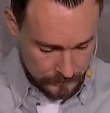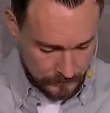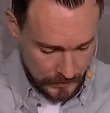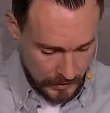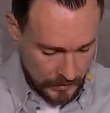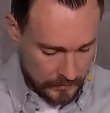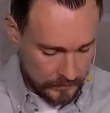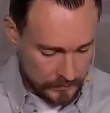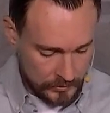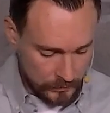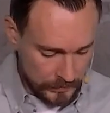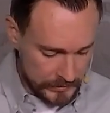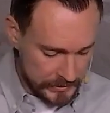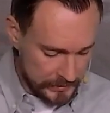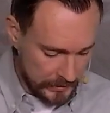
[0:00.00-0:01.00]
How do
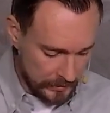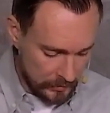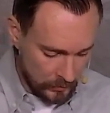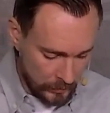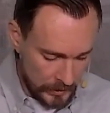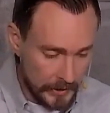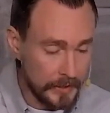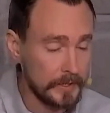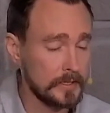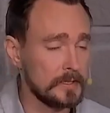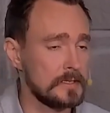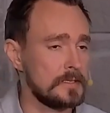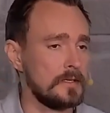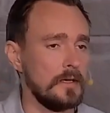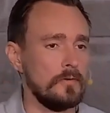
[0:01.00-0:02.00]
we stay awake and
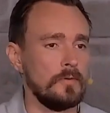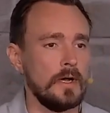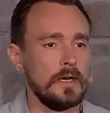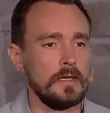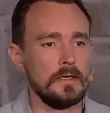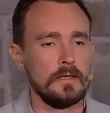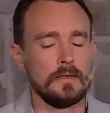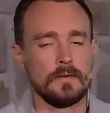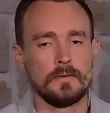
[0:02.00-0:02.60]
stay ready?